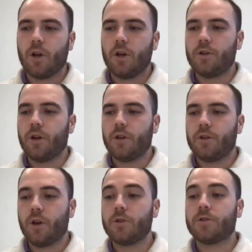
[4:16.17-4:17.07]
So
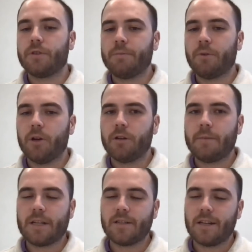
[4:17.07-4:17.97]
those 3
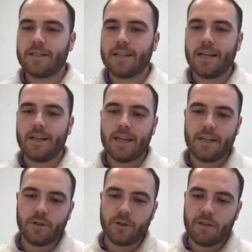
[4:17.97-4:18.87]
programs, as I said,
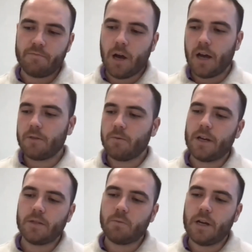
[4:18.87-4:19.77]
they do have
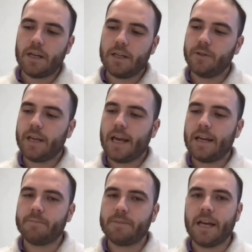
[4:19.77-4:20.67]
pathways where you
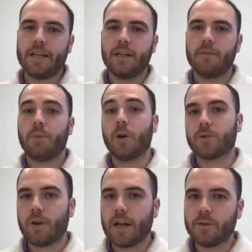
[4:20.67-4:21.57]
can obtain a
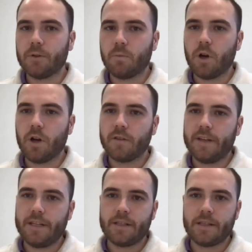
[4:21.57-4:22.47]
postgraduate work
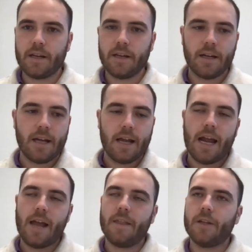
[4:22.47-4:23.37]
visa,
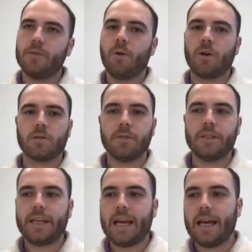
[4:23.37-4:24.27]
and then you
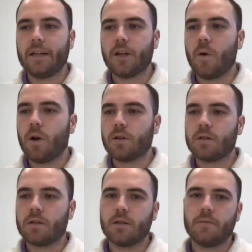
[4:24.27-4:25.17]
possibly can go
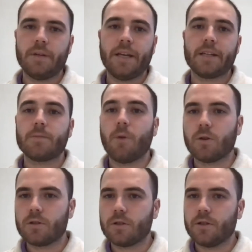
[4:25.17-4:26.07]
on to being
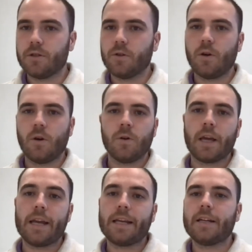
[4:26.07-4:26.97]
sponsored
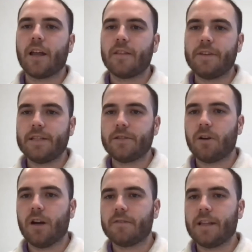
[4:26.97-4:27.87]
or getting another
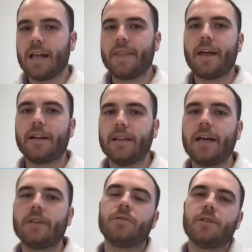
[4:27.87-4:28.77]
visa after that
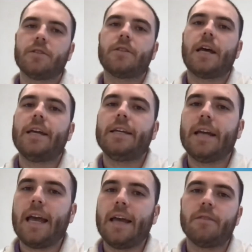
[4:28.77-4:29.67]
allows you to
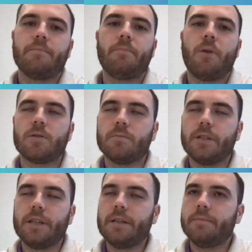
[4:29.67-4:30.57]
stay and
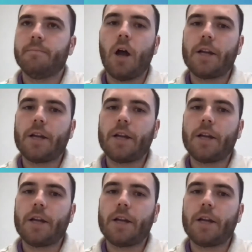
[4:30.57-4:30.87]
possibly